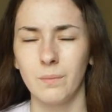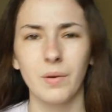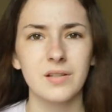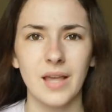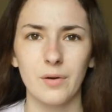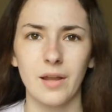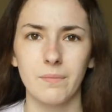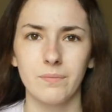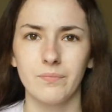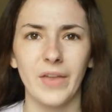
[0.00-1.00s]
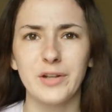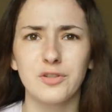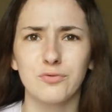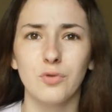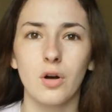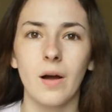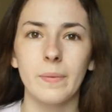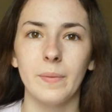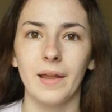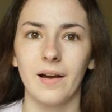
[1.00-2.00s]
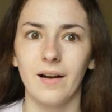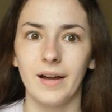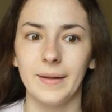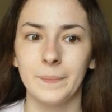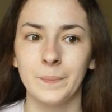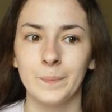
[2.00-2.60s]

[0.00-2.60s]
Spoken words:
Because that would like, I'd just rock up and be like, hi,